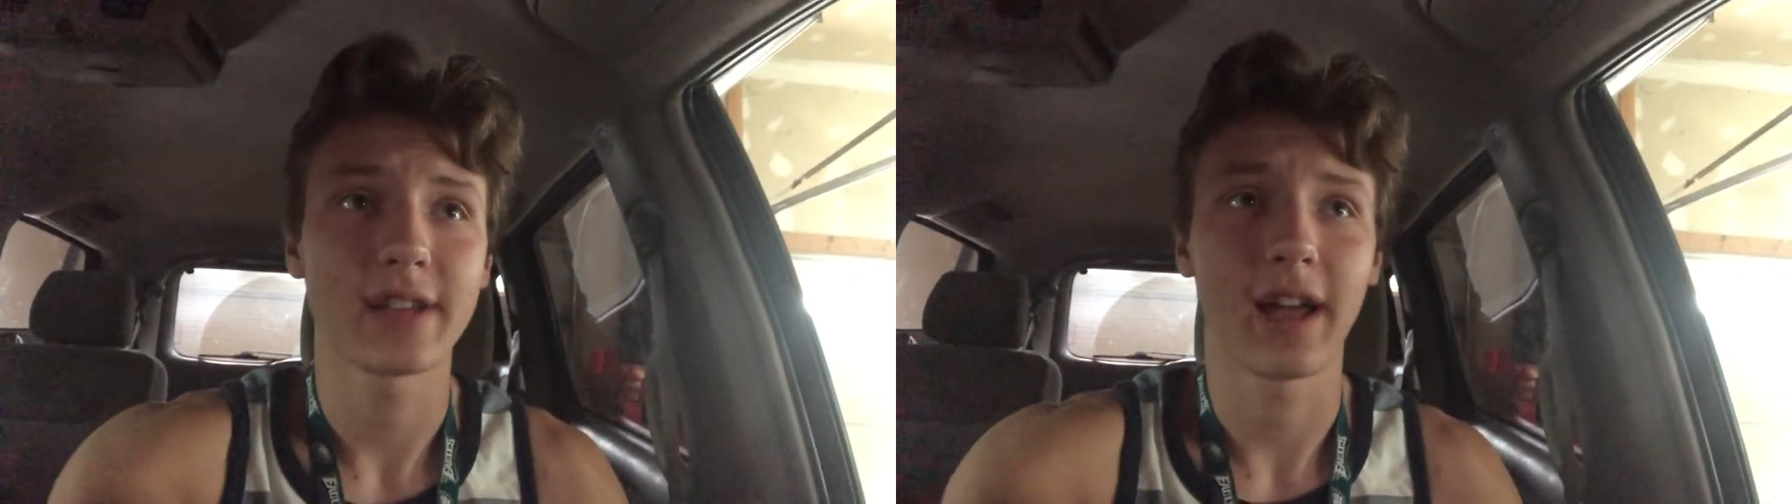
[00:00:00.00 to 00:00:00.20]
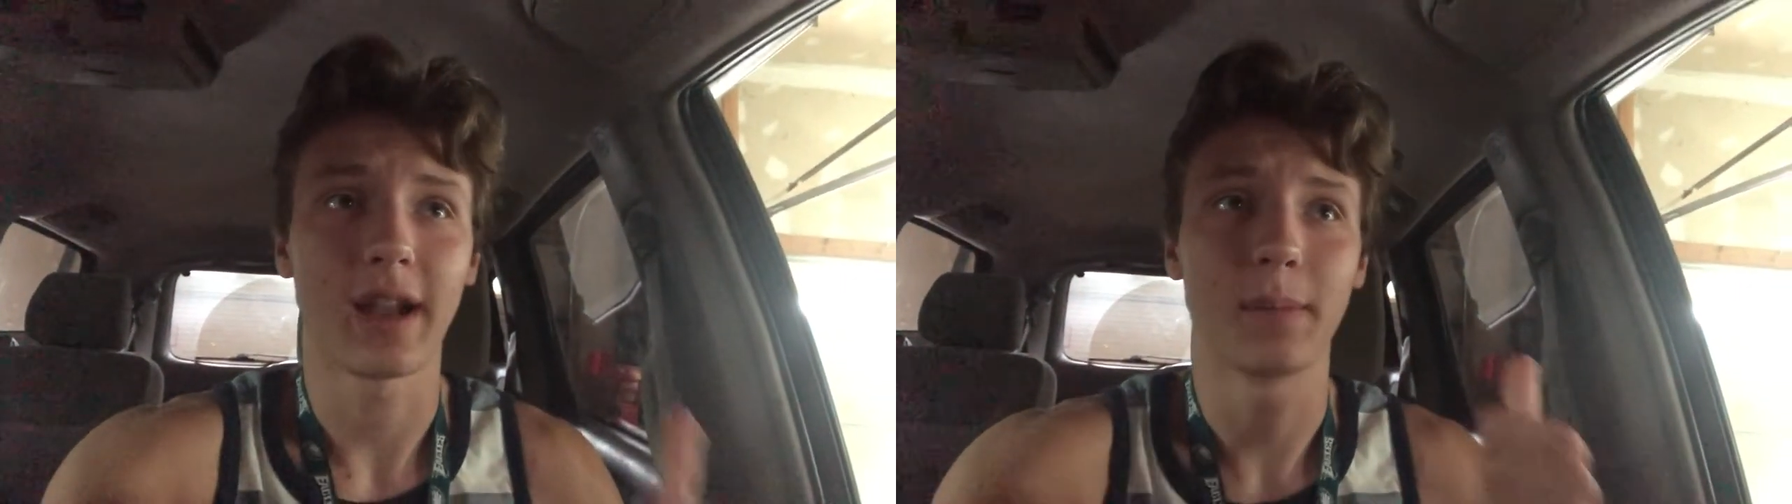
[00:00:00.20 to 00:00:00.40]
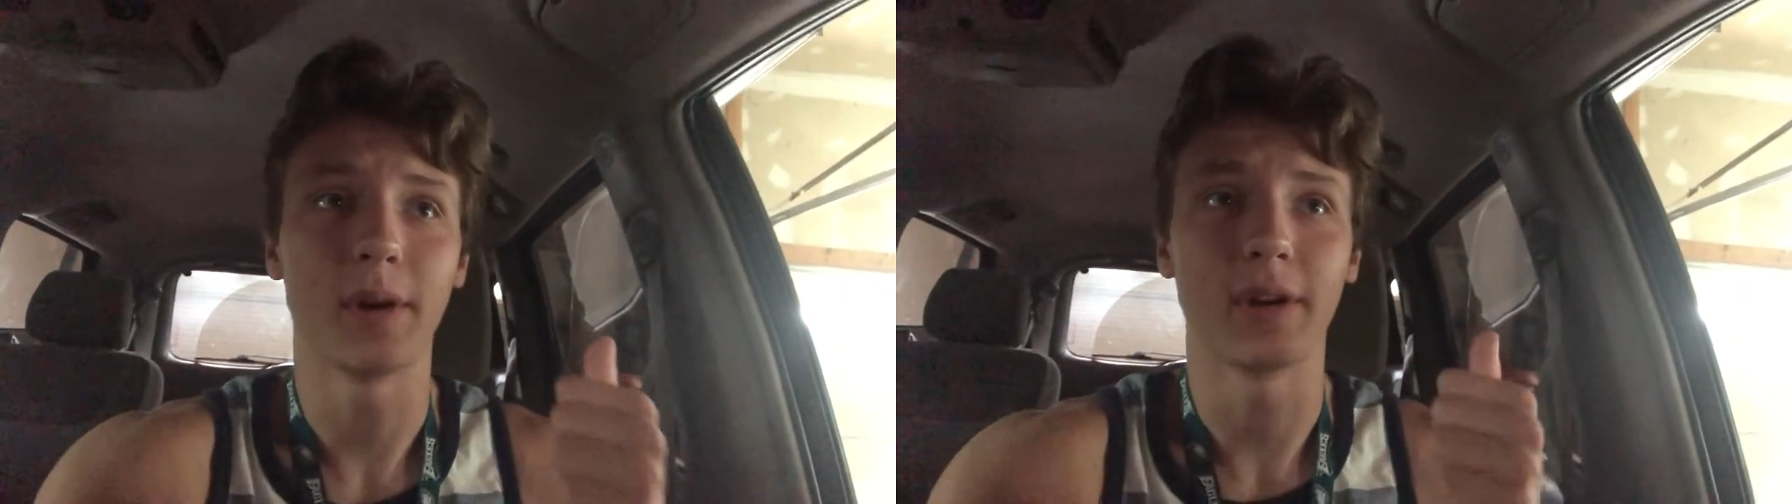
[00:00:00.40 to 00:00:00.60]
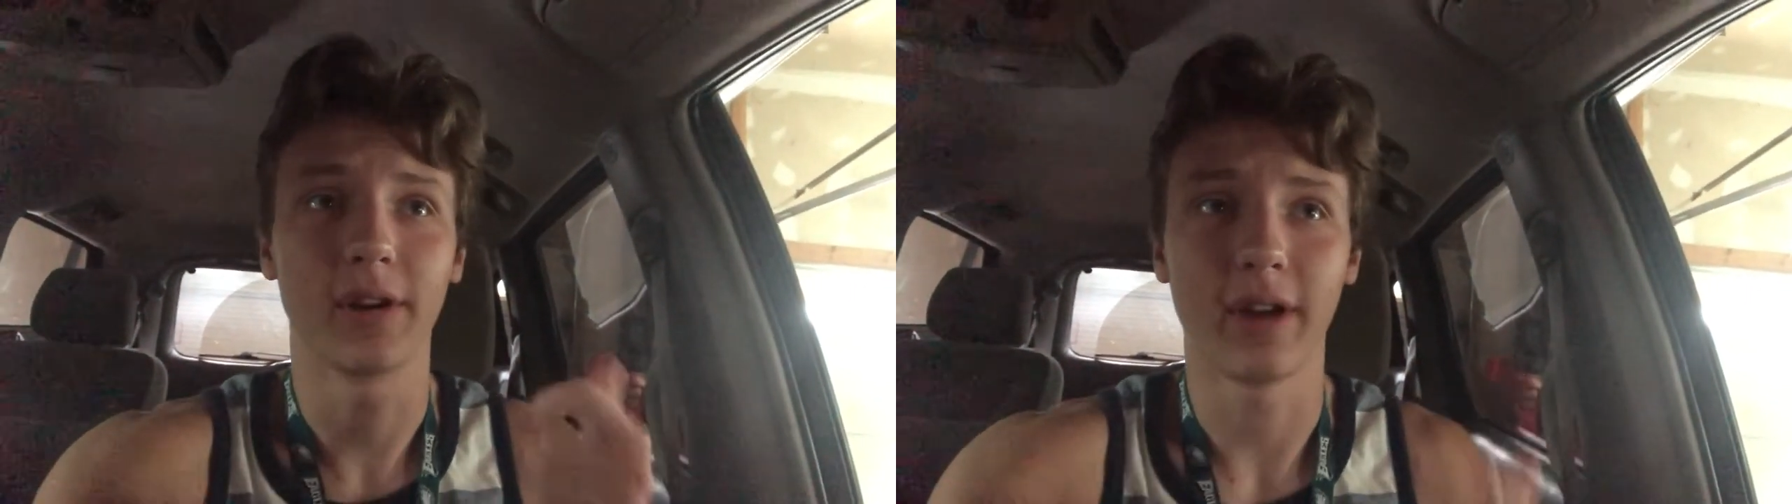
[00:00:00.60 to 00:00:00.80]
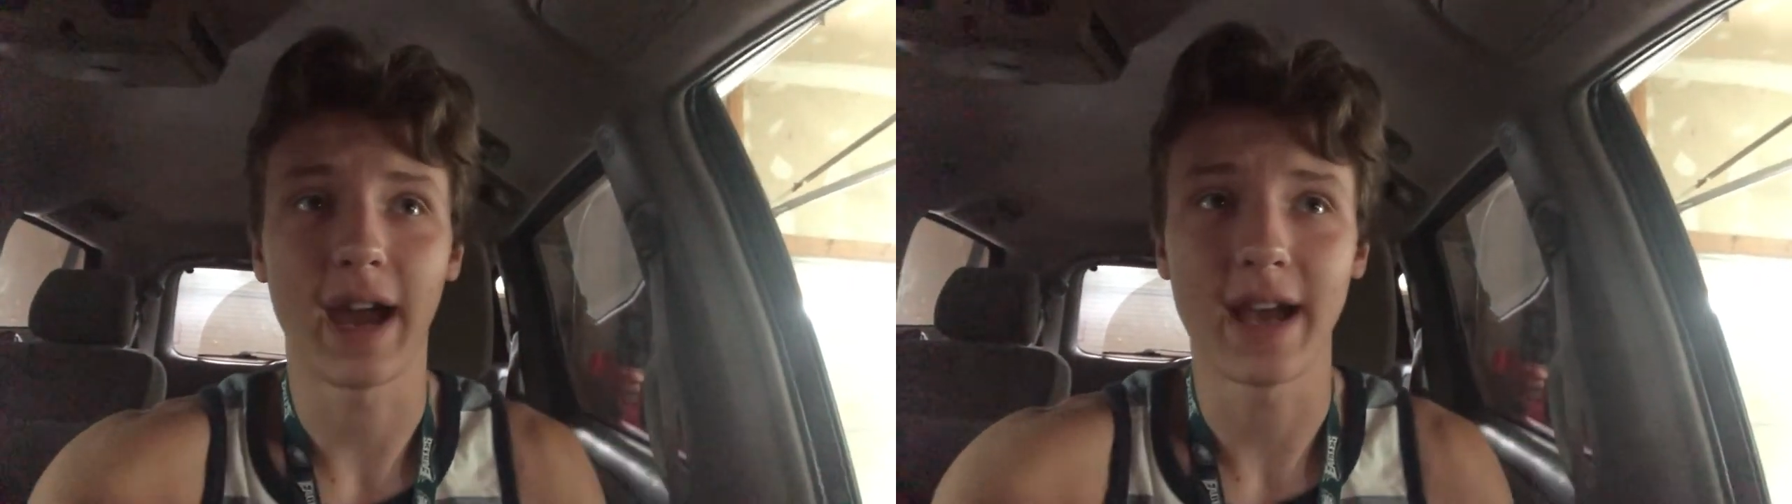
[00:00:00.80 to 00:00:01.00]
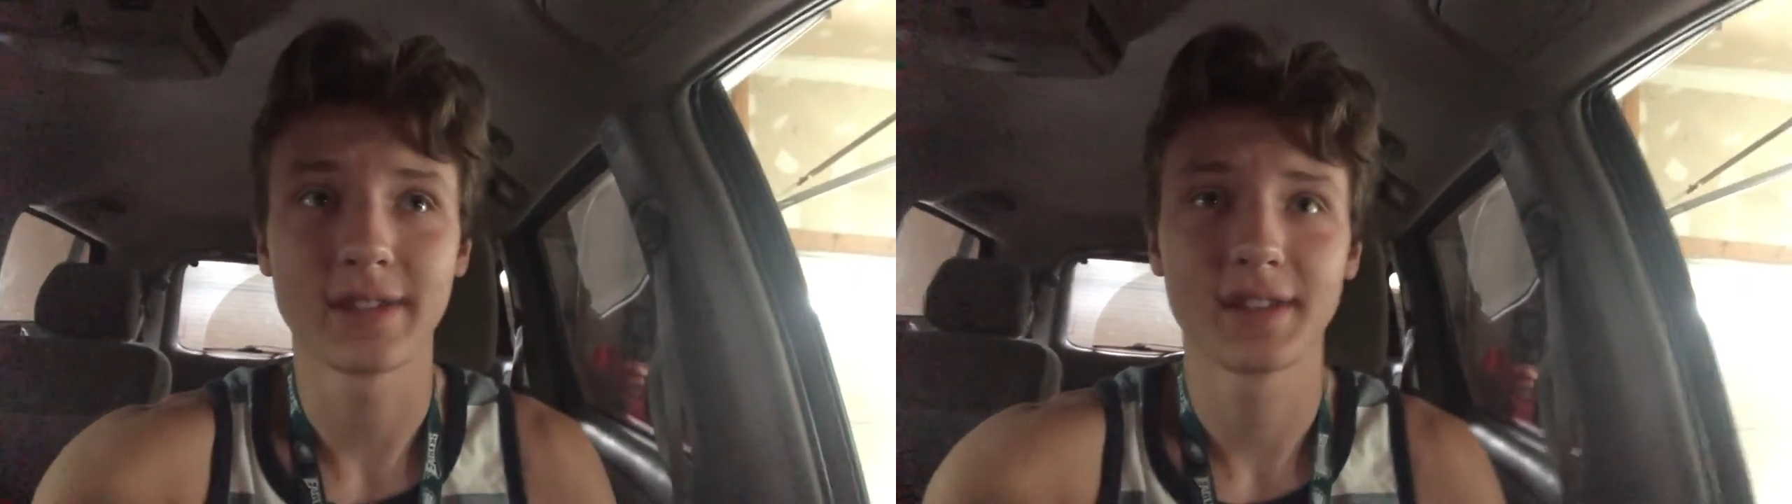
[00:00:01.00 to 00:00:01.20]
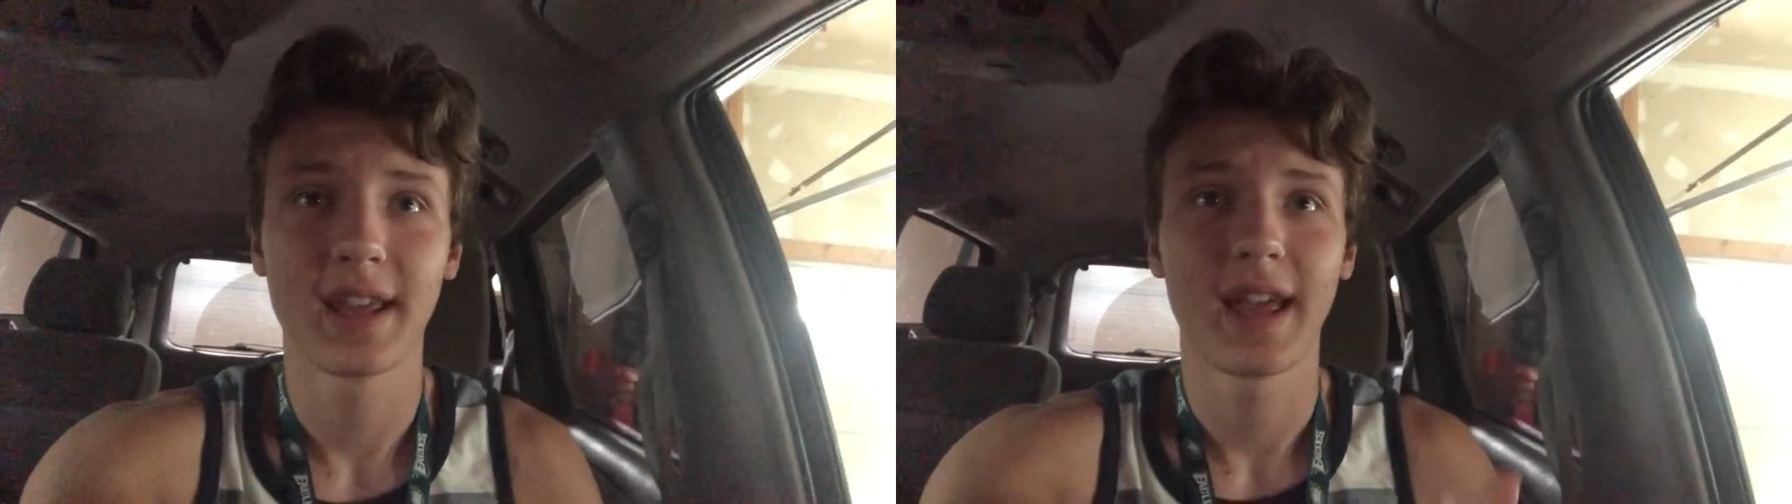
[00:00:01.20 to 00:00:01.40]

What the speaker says: I gotta mow her grass,